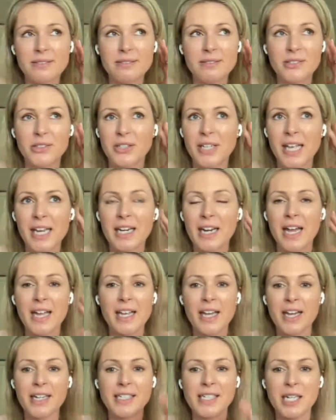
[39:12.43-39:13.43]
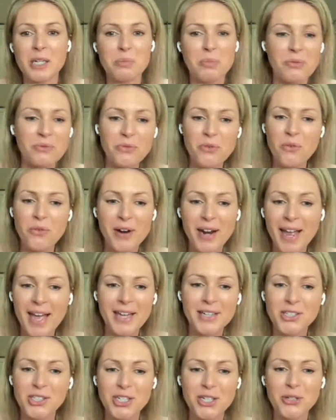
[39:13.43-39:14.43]
looking like I did before I
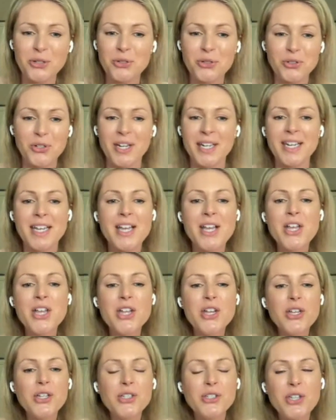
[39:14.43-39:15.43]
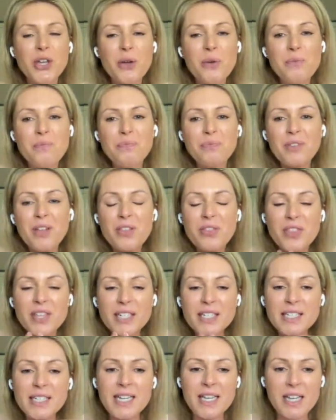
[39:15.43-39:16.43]
had children. So the
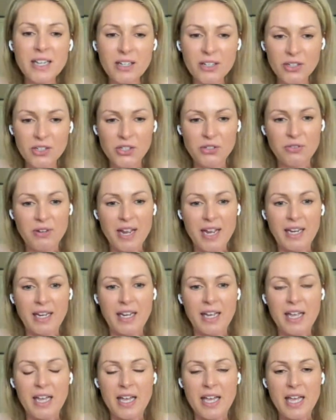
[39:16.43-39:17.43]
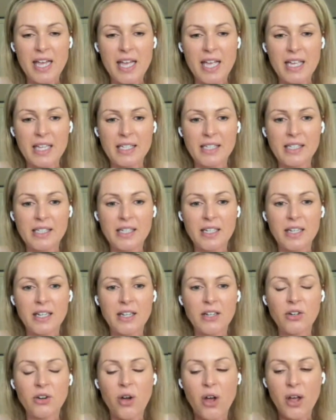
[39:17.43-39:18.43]
decluttering is
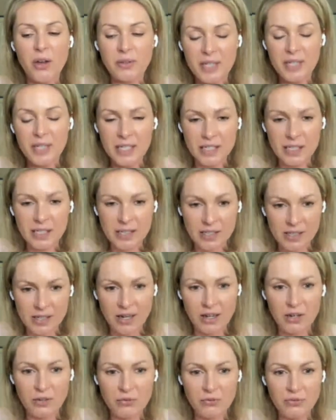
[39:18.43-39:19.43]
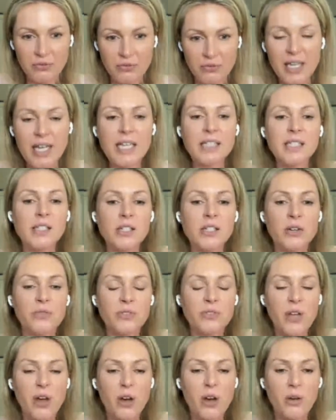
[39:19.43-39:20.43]
not only stuff, it's
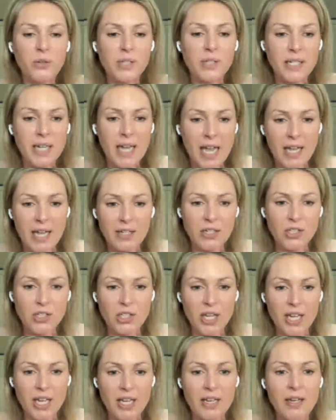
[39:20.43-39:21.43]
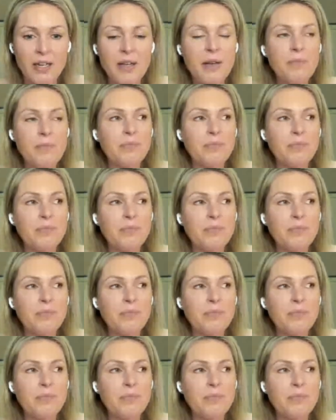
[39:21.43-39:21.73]
stuff that holds an energy,